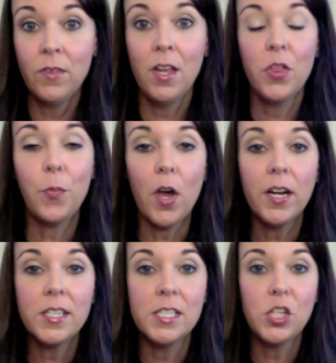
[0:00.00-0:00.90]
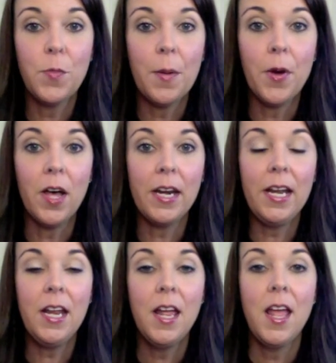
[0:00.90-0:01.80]
the product into my
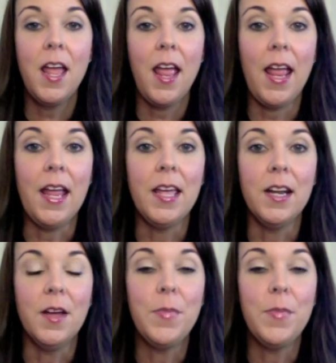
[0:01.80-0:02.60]
body, and